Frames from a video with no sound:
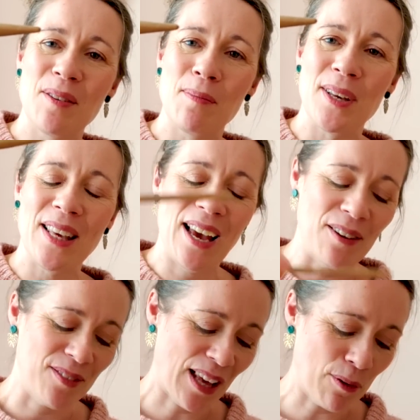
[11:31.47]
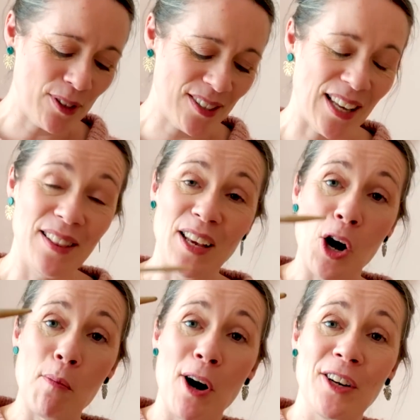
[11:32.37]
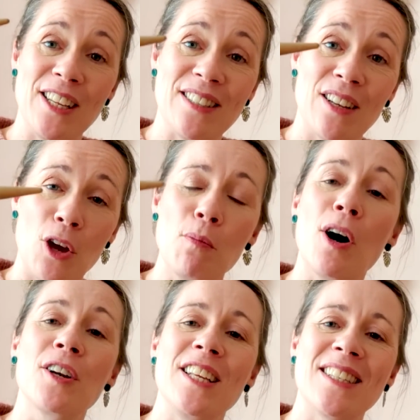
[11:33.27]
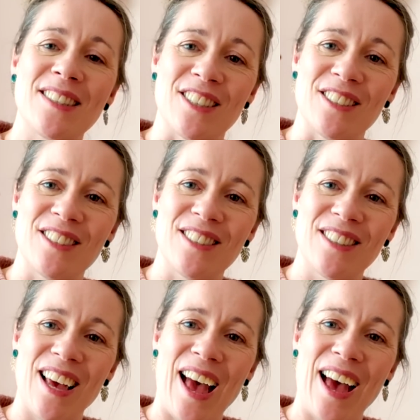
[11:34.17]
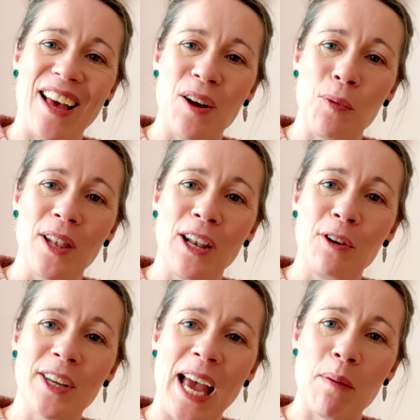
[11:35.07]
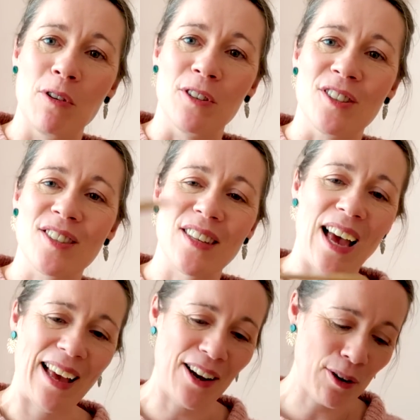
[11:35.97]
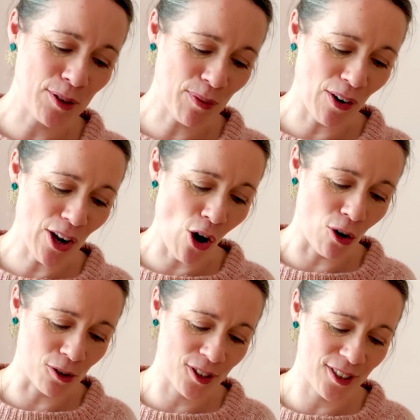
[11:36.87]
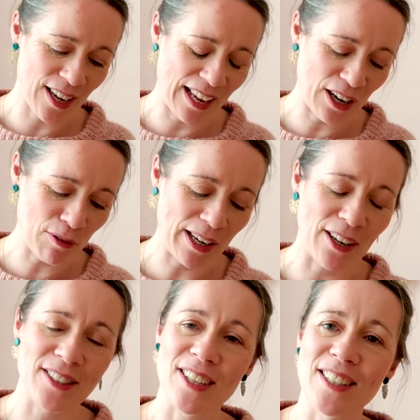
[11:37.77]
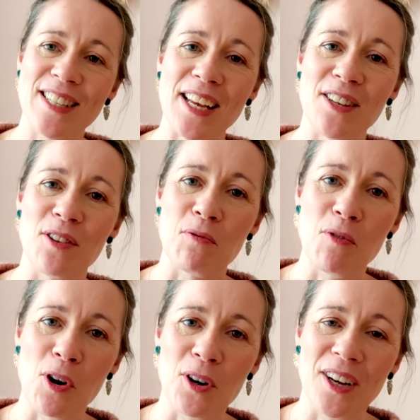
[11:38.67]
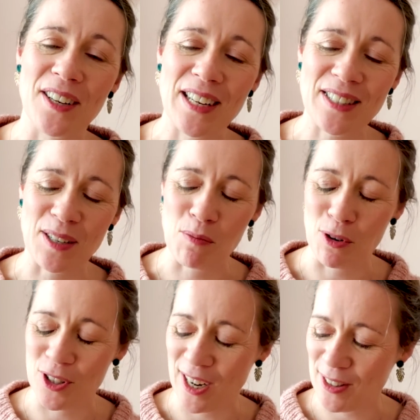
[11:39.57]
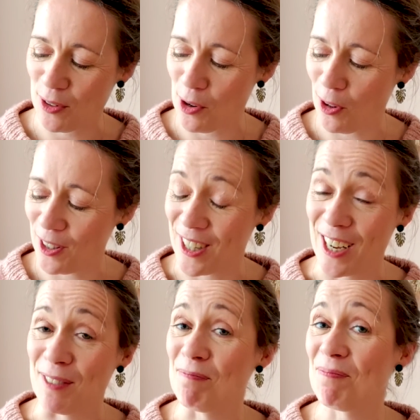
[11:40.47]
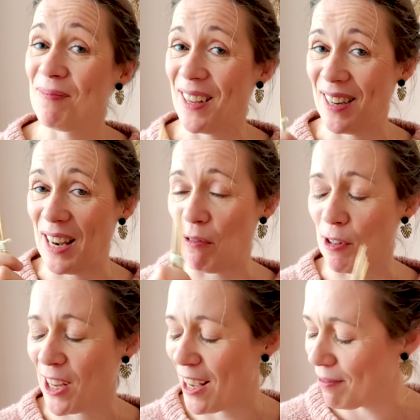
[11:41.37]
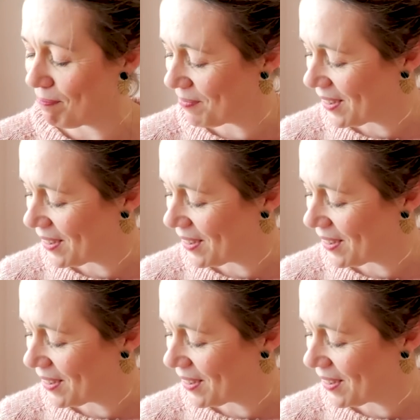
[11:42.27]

But yeah, that was in the Omani desert with a load of camels, and I was very hot, and I realised I had taken the wrong knitting project on holiday. Never again.